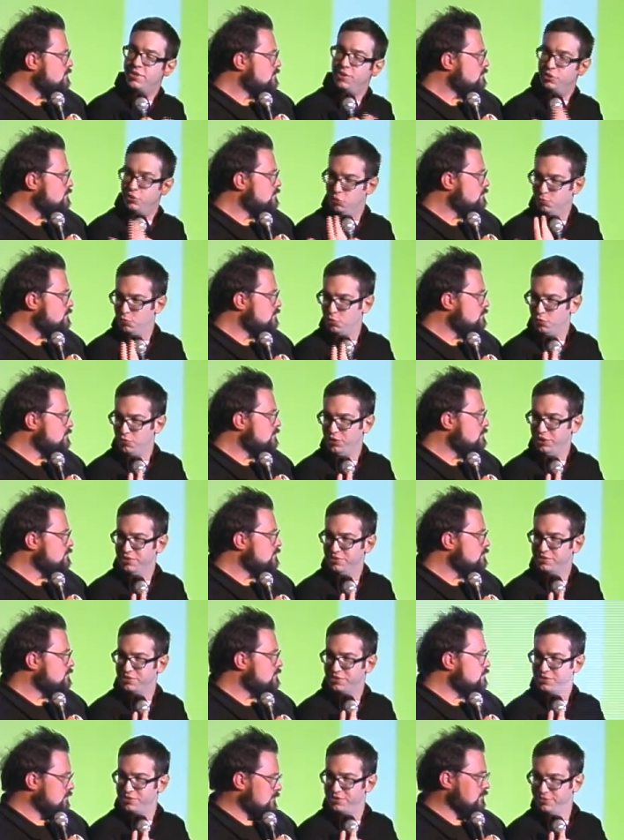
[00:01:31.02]
Speaker 1: in your
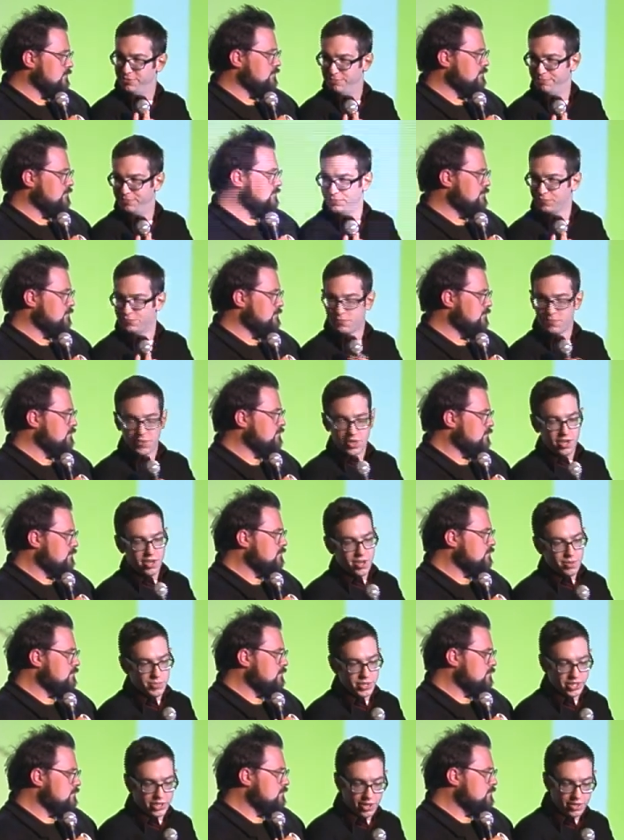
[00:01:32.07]
movies. Mm-hmm.
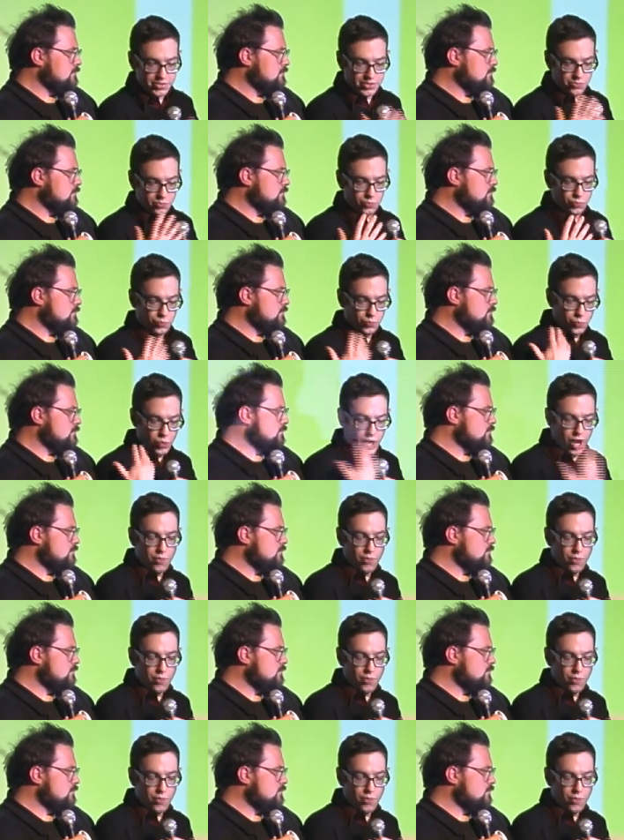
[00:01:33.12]
Because when